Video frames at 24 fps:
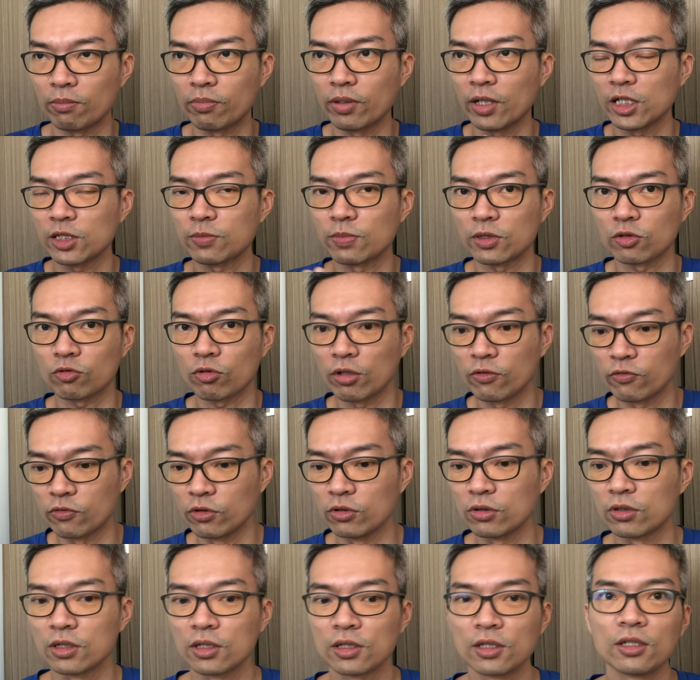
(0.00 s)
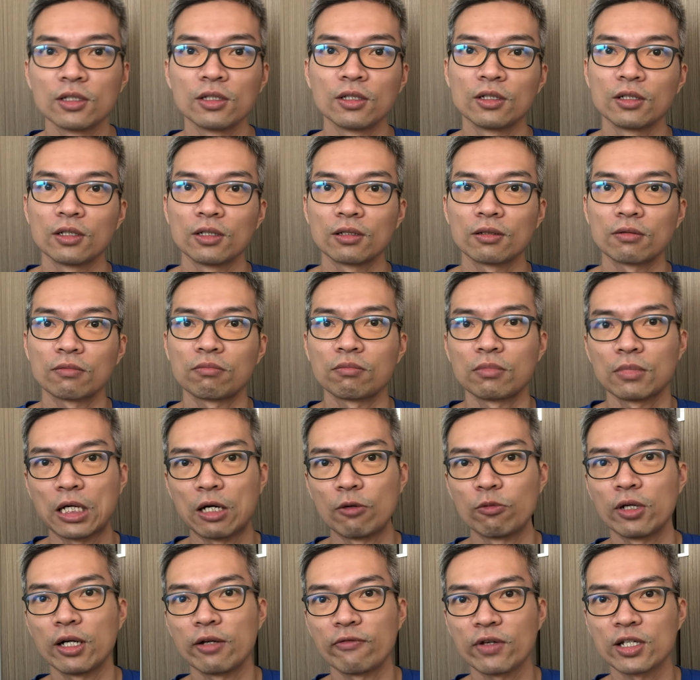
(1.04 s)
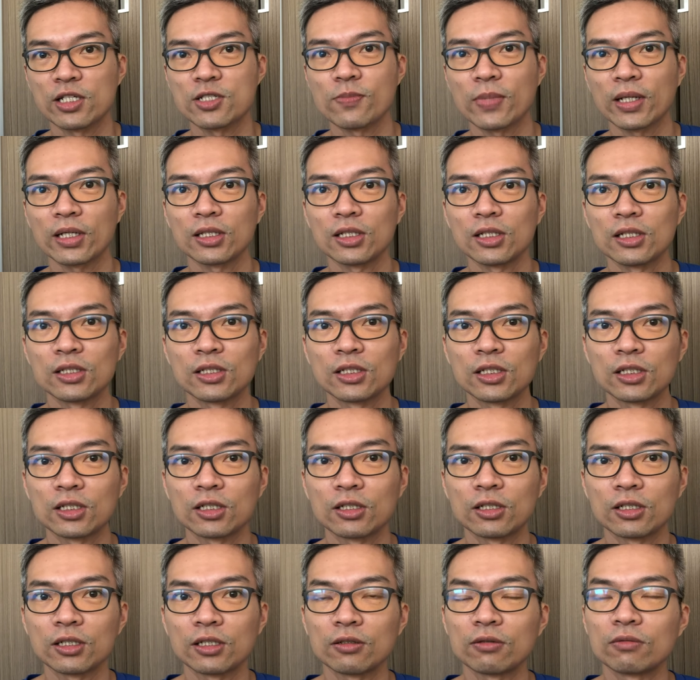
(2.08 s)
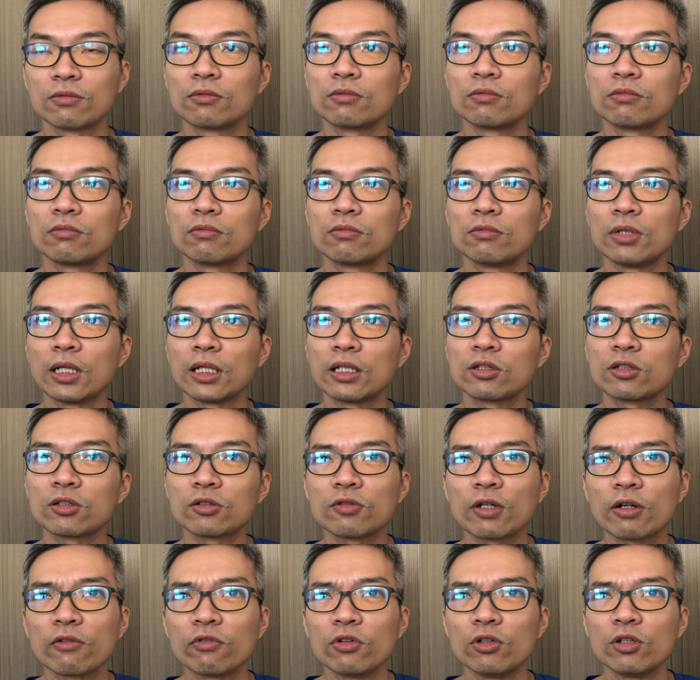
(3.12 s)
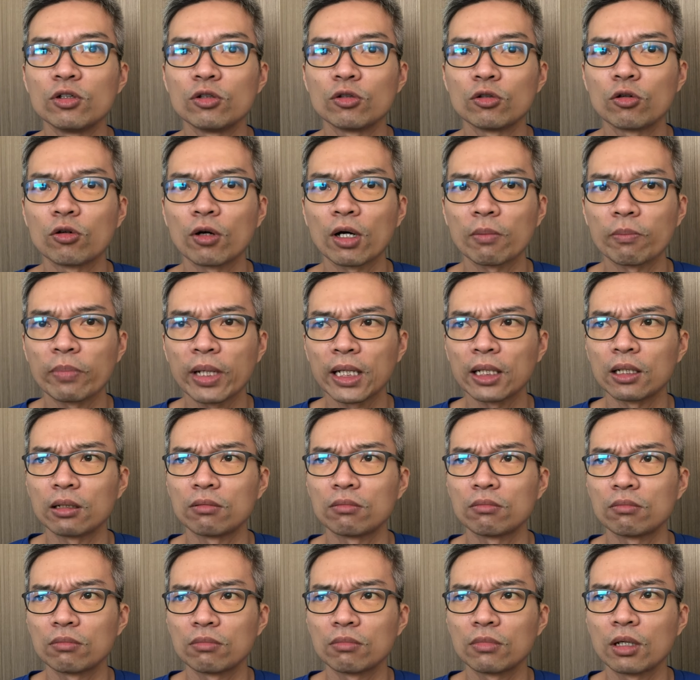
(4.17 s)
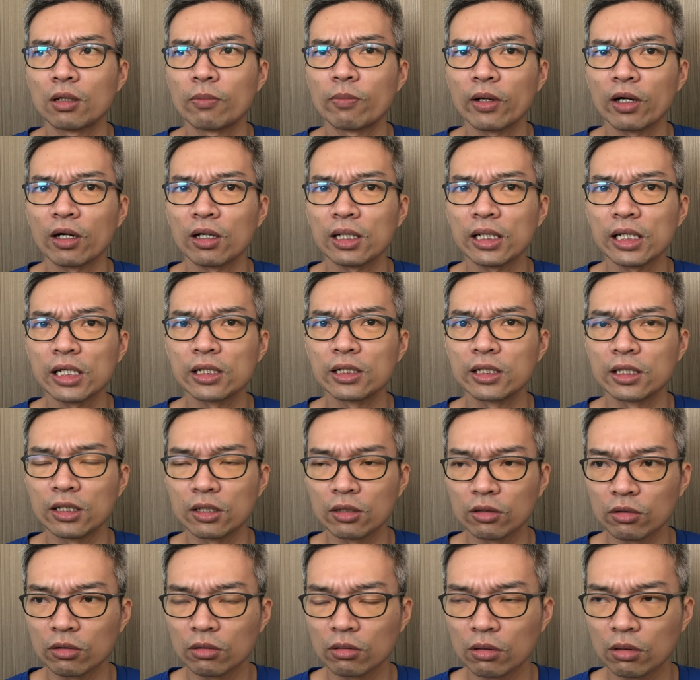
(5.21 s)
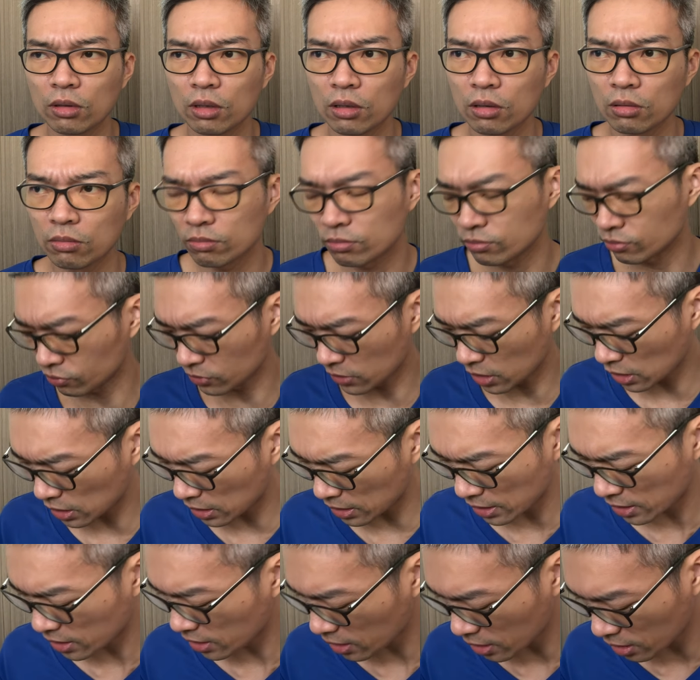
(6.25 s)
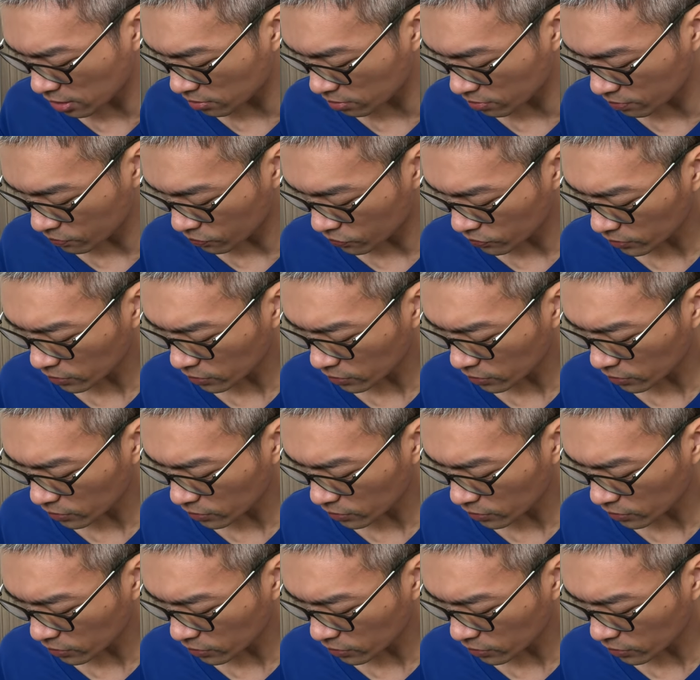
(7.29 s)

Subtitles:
price per square foot, I would have expected the rental revenue to go up, but apparently it didn't.